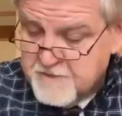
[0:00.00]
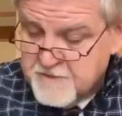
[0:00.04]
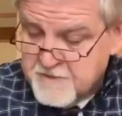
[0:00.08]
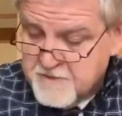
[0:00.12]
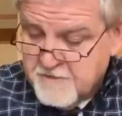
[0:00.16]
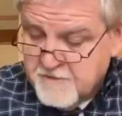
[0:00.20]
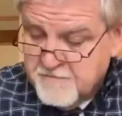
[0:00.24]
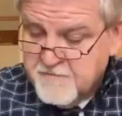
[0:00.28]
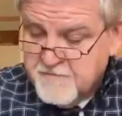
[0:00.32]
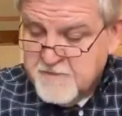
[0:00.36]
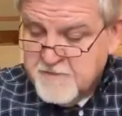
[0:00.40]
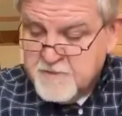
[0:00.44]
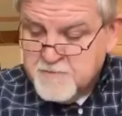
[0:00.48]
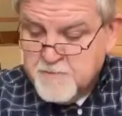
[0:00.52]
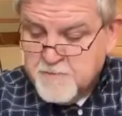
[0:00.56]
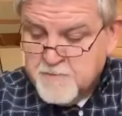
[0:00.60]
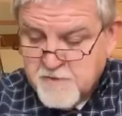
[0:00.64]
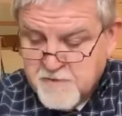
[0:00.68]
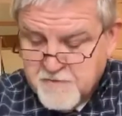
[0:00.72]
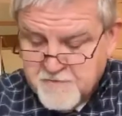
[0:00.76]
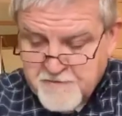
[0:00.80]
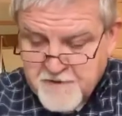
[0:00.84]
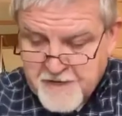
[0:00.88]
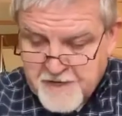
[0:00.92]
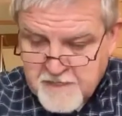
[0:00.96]
of his
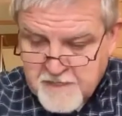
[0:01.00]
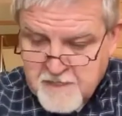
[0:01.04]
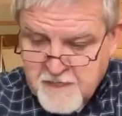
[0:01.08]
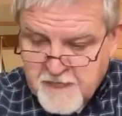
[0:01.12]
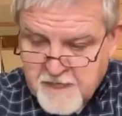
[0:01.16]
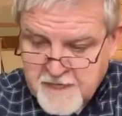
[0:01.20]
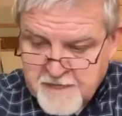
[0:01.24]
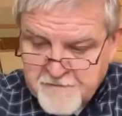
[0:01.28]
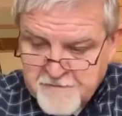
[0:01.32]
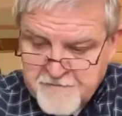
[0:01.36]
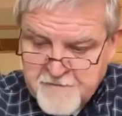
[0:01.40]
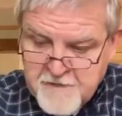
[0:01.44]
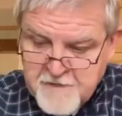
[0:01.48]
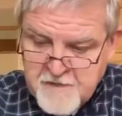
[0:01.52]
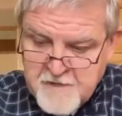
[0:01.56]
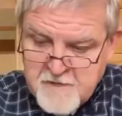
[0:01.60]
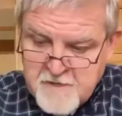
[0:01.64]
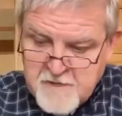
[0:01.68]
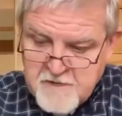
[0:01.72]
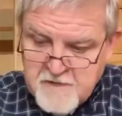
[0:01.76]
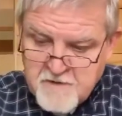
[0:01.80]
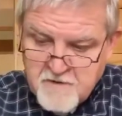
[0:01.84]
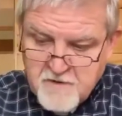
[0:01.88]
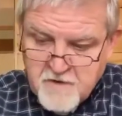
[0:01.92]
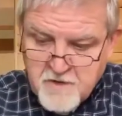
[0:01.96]
perfect life,
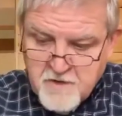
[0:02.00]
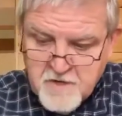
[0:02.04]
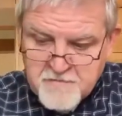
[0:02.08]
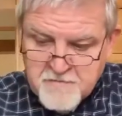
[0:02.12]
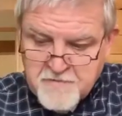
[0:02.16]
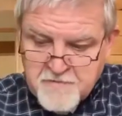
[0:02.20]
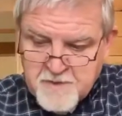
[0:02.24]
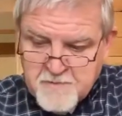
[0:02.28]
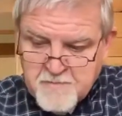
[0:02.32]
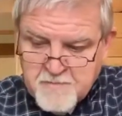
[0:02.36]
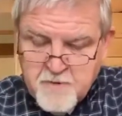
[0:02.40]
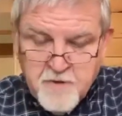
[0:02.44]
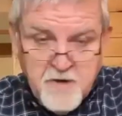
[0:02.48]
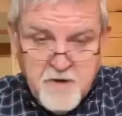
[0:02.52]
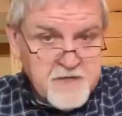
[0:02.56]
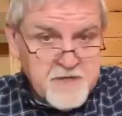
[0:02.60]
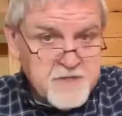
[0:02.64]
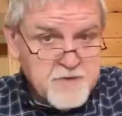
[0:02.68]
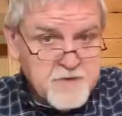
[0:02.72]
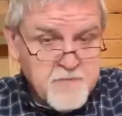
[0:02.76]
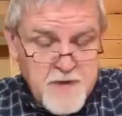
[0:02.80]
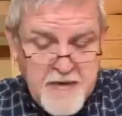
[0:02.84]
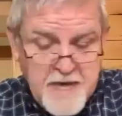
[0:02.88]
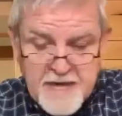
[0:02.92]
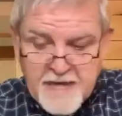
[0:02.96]
all of it points
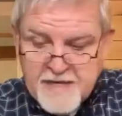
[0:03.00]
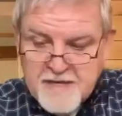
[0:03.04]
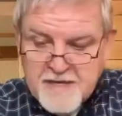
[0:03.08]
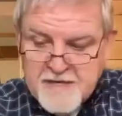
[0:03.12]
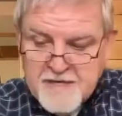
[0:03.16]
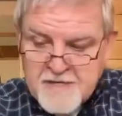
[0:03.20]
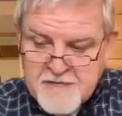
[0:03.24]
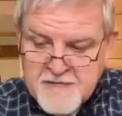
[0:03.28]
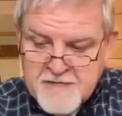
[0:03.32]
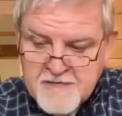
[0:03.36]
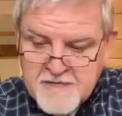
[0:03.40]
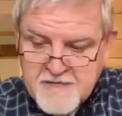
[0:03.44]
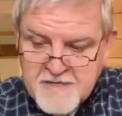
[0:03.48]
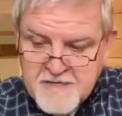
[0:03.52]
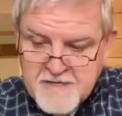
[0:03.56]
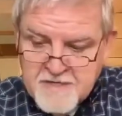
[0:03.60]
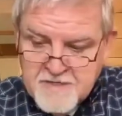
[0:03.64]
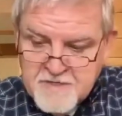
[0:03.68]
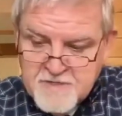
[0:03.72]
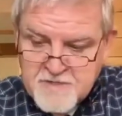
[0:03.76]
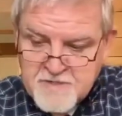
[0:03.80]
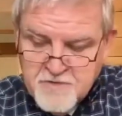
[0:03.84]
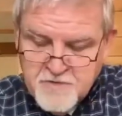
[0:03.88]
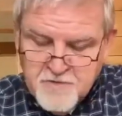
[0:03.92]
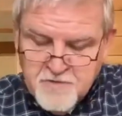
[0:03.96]
back uh,
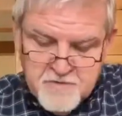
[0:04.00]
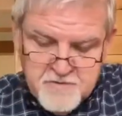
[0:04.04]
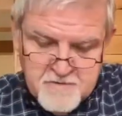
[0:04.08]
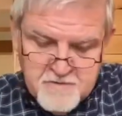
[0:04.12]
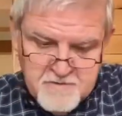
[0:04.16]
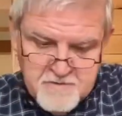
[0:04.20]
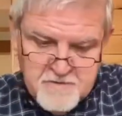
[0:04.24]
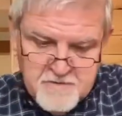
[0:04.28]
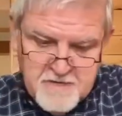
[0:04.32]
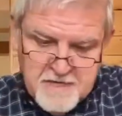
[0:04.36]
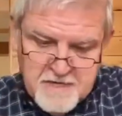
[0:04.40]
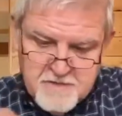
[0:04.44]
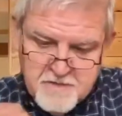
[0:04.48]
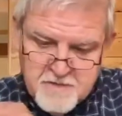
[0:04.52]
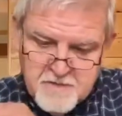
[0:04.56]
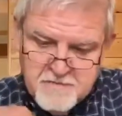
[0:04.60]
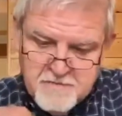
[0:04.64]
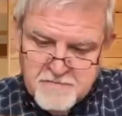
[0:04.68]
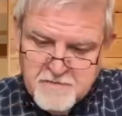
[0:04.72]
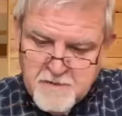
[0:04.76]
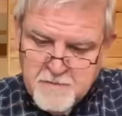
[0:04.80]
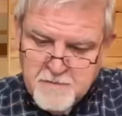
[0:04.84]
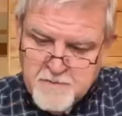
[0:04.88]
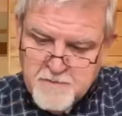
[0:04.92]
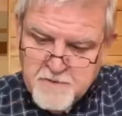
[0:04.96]
to that
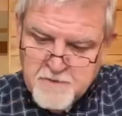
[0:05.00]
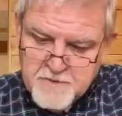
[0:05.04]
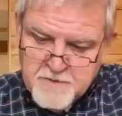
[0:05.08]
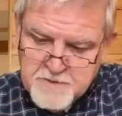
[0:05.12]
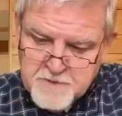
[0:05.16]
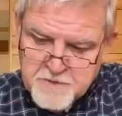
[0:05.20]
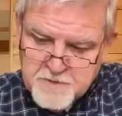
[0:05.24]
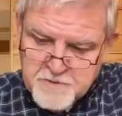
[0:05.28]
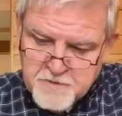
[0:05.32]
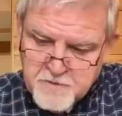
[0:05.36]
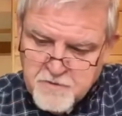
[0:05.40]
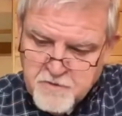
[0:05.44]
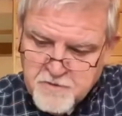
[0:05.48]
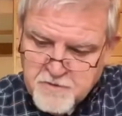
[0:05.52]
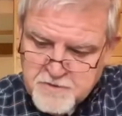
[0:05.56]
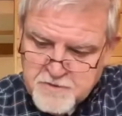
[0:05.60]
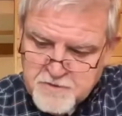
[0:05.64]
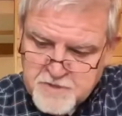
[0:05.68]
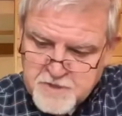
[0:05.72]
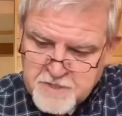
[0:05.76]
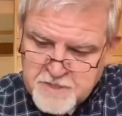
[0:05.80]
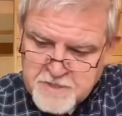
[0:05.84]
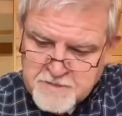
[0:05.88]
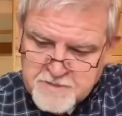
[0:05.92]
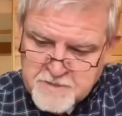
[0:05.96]
lovely person, the Lord
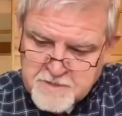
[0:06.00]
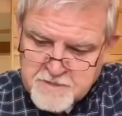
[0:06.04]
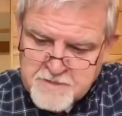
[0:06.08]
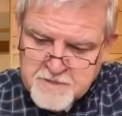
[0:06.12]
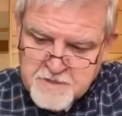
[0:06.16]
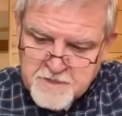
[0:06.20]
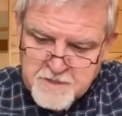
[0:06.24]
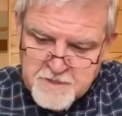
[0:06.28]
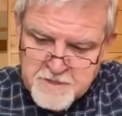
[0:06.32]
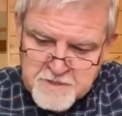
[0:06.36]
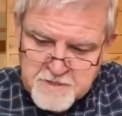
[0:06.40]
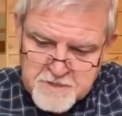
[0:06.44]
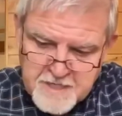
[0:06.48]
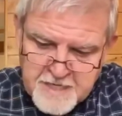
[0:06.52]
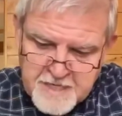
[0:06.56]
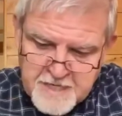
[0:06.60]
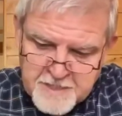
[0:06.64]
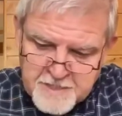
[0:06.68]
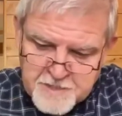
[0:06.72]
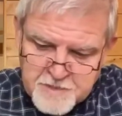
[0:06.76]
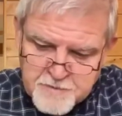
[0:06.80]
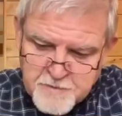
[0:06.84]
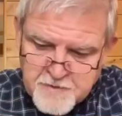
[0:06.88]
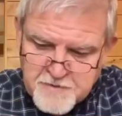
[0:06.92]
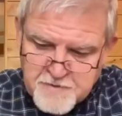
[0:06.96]
Jesus. And as, again,
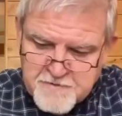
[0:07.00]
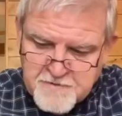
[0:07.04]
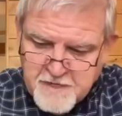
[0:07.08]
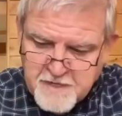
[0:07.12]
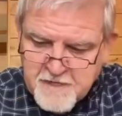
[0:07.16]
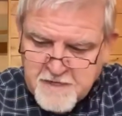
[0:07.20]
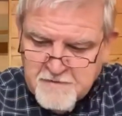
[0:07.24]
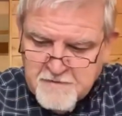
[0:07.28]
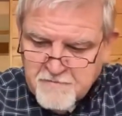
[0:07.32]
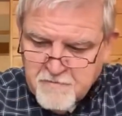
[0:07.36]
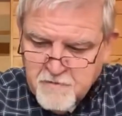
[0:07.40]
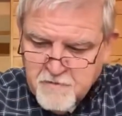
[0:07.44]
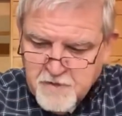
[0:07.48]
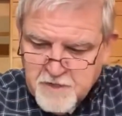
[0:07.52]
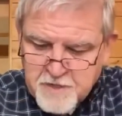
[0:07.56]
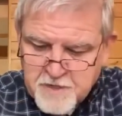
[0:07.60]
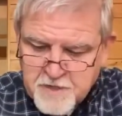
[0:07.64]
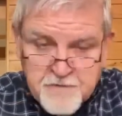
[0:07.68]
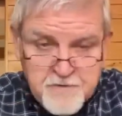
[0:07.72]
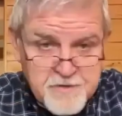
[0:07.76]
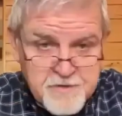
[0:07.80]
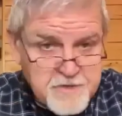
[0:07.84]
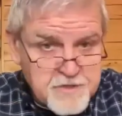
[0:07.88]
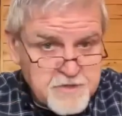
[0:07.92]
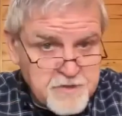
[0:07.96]
as we think of what a
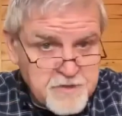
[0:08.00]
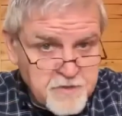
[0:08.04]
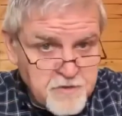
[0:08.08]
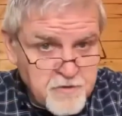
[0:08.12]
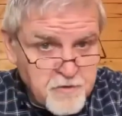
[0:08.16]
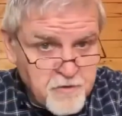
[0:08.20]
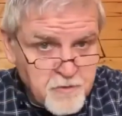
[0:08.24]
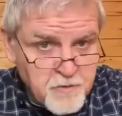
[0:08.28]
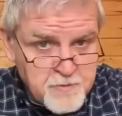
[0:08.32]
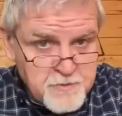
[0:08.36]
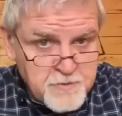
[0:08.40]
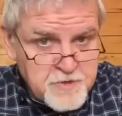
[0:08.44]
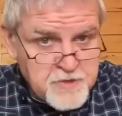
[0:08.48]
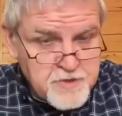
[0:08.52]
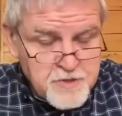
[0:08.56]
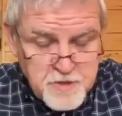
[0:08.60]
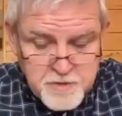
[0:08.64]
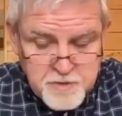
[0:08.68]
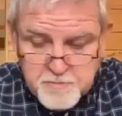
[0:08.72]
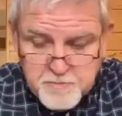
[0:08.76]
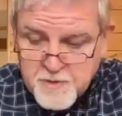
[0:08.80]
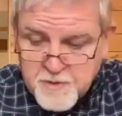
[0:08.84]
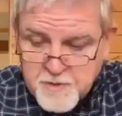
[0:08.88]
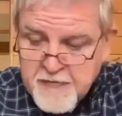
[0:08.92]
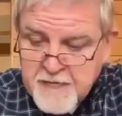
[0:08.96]
Christian home
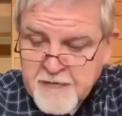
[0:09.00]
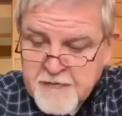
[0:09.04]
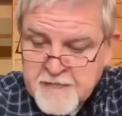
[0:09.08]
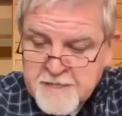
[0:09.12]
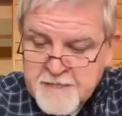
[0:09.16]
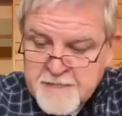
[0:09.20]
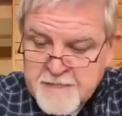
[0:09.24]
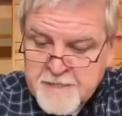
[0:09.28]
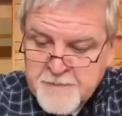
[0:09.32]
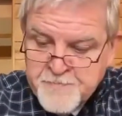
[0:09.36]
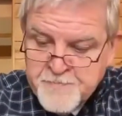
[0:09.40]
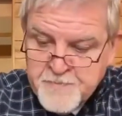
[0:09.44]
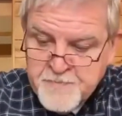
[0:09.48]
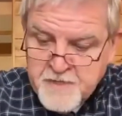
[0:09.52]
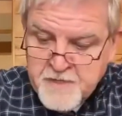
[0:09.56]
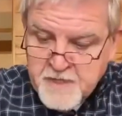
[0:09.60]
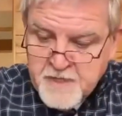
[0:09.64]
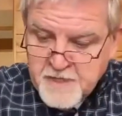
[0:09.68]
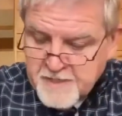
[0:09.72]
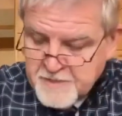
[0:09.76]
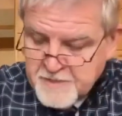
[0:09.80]
should be, and as